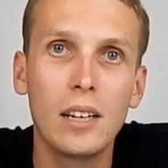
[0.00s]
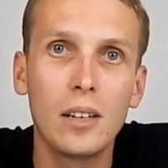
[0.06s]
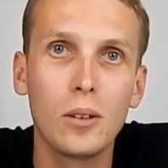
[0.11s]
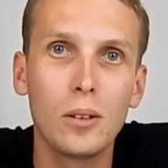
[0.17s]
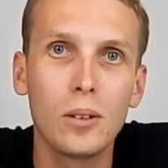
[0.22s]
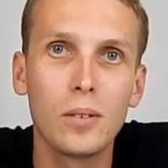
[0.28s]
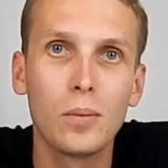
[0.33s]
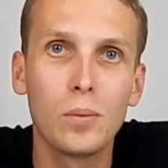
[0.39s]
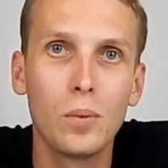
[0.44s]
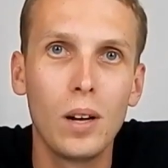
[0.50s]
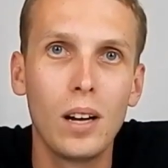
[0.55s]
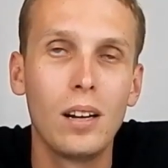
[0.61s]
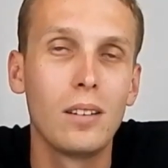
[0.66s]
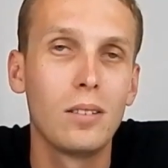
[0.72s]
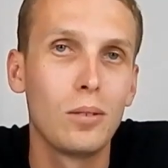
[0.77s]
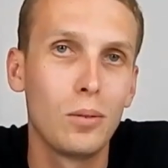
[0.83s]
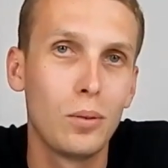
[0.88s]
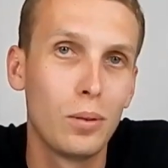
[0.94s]
Uh,
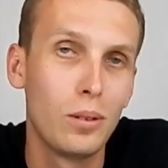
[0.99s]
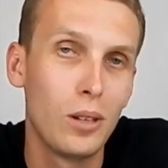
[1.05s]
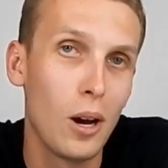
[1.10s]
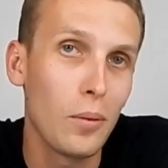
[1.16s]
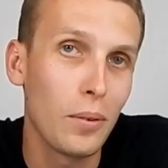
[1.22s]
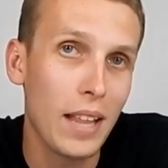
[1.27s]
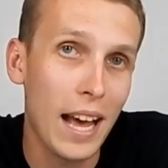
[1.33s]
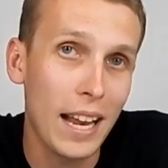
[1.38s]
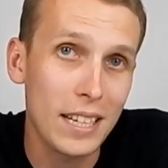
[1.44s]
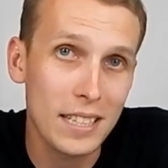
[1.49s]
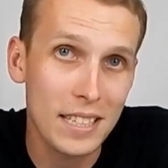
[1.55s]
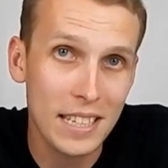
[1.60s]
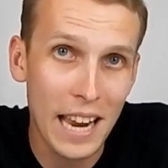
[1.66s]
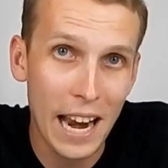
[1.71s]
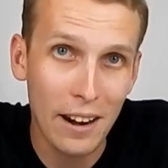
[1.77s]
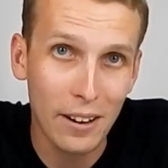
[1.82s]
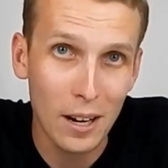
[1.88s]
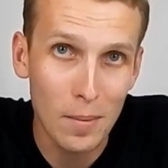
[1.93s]
well, not
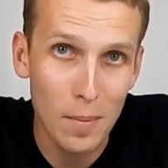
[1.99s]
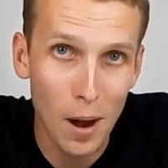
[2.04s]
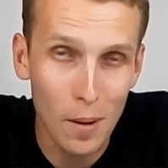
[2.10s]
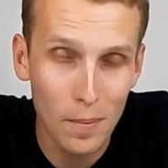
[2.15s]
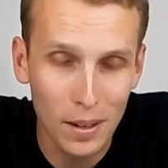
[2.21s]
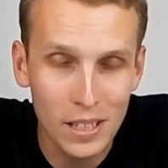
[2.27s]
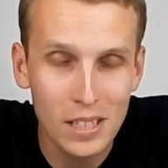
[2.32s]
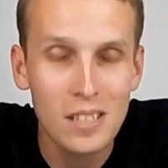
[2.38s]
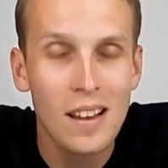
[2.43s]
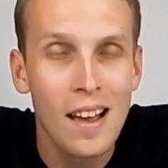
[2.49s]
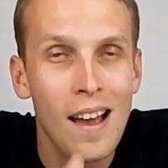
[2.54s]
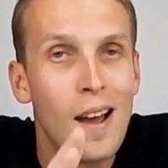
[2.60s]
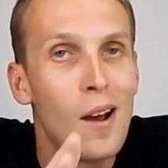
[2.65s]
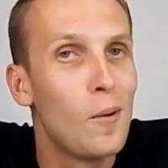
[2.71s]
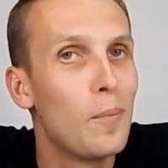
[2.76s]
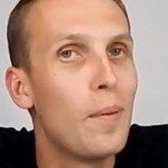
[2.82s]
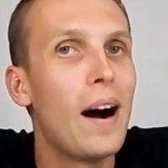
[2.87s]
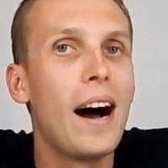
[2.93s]
without its scary
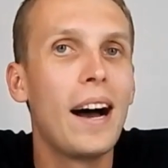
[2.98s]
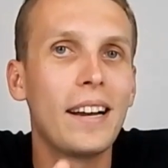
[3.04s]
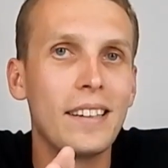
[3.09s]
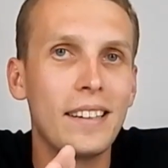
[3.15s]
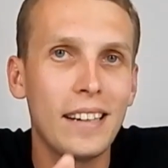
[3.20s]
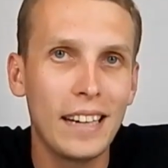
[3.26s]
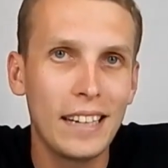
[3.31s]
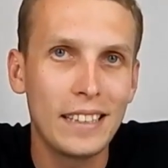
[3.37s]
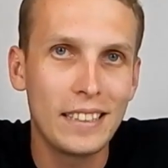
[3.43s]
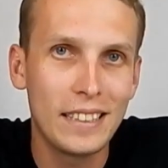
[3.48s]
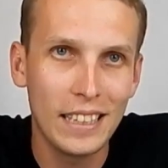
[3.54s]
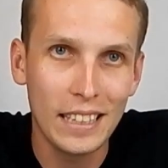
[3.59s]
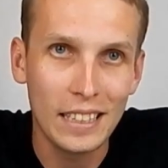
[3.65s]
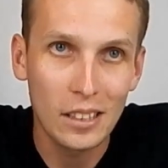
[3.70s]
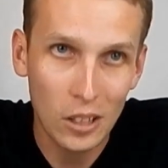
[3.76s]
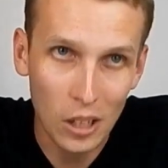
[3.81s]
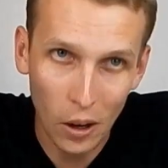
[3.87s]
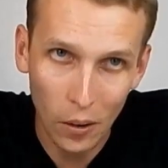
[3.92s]
moments, but
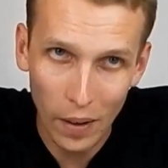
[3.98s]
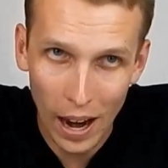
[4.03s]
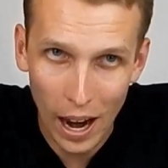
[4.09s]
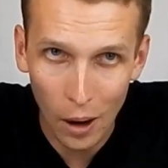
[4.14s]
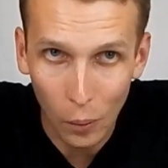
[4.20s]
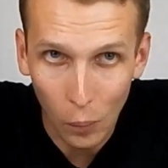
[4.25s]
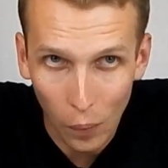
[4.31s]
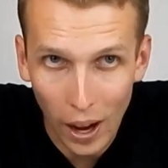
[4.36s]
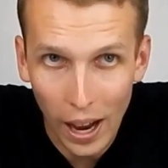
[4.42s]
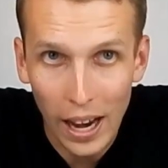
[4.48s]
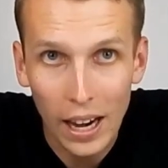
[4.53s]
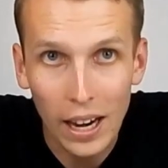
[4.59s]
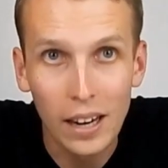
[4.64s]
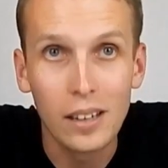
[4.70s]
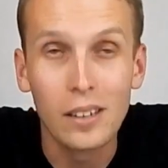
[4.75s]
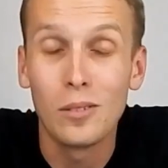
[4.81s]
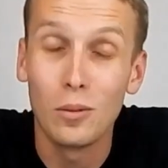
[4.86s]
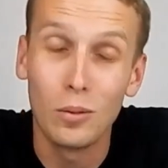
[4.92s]
it did go our
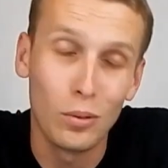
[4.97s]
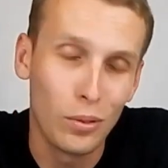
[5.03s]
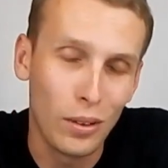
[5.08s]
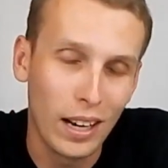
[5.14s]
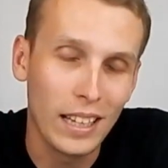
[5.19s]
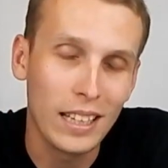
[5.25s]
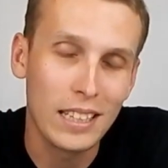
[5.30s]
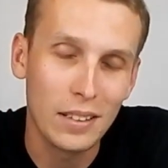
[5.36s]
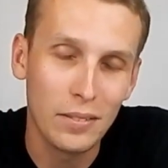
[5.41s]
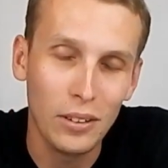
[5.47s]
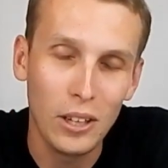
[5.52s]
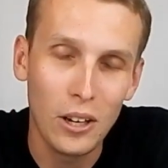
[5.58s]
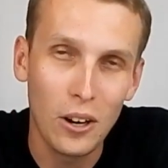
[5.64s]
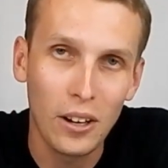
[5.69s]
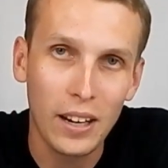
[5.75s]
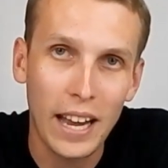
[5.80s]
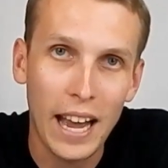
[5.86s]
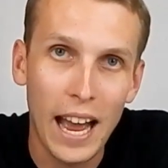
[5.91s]
way
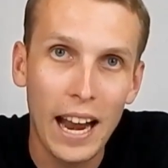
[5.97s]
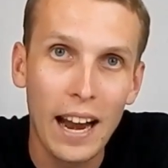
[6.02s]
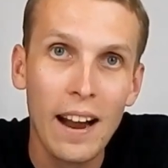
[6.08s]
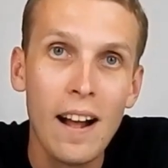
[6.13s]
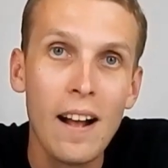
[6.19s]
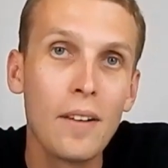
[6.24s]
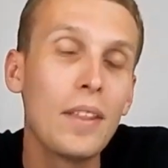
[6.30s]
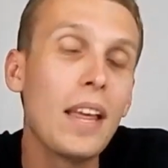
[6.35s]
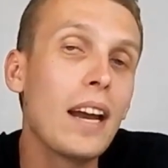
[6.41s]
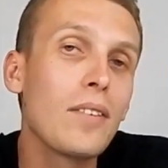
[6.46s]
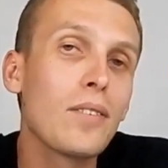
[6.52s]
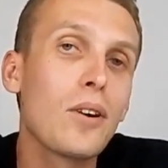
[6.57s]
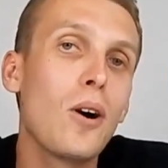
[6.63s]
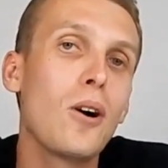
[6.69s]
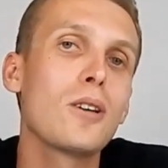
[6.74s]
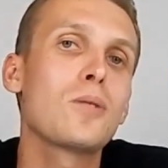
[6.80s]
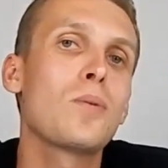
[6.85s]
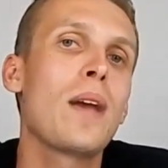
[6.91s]
relatively okay.
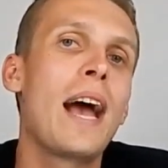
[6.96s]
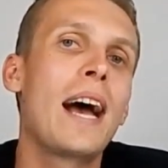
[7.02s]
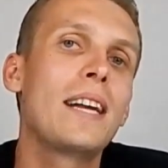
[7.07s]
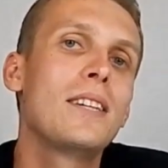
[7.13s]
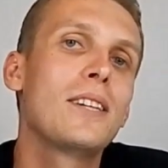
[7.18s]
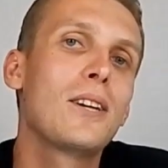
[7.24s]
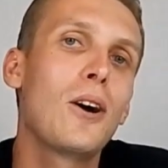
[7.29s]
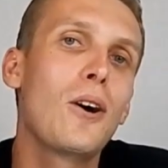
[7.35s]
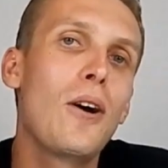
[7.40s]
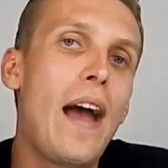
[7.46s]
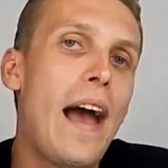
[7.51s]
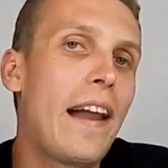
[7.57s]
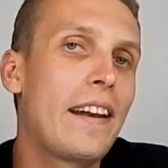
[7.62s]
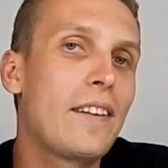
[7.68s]
Then of course we had to